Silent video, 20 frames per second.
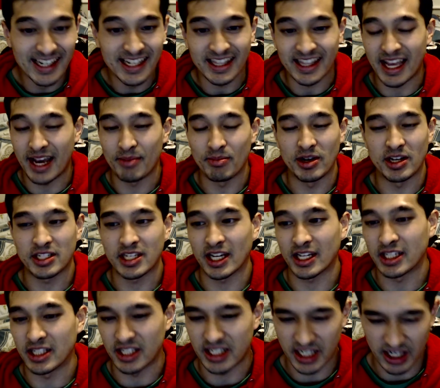That much I
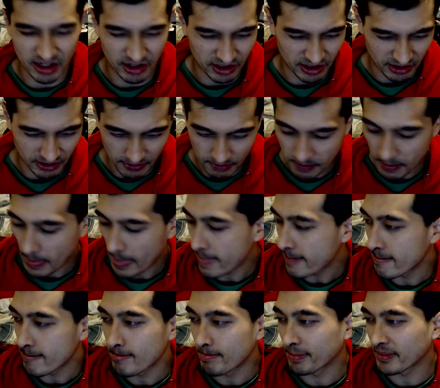can tell you.
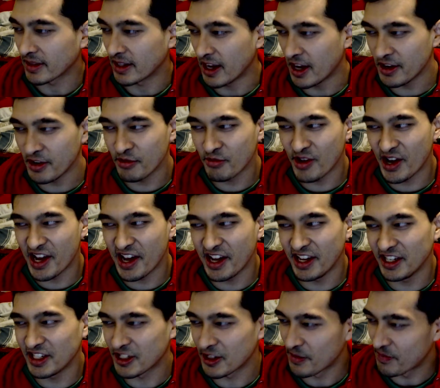
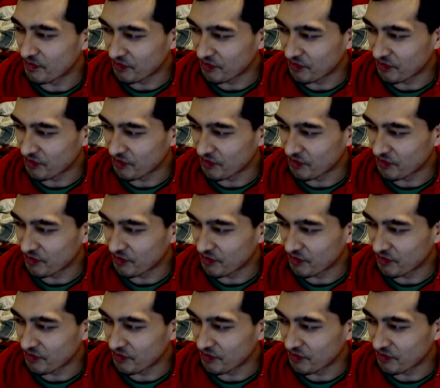Anyways,